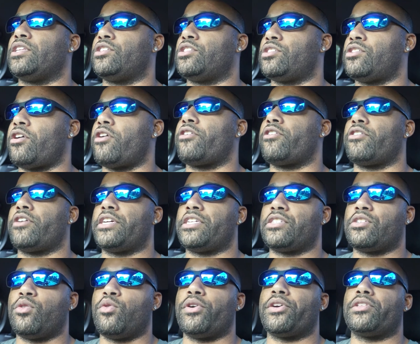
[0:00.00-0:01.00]
starter is
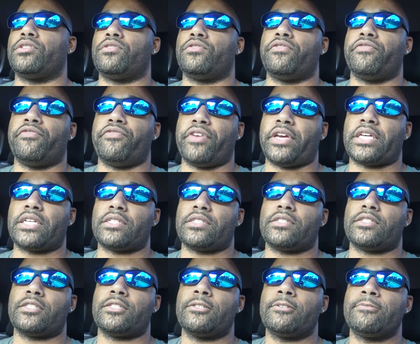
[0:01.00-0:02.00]
going to
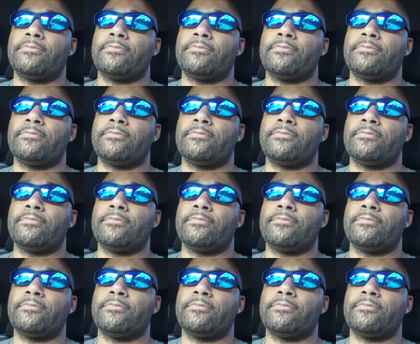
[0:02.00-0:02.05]
fix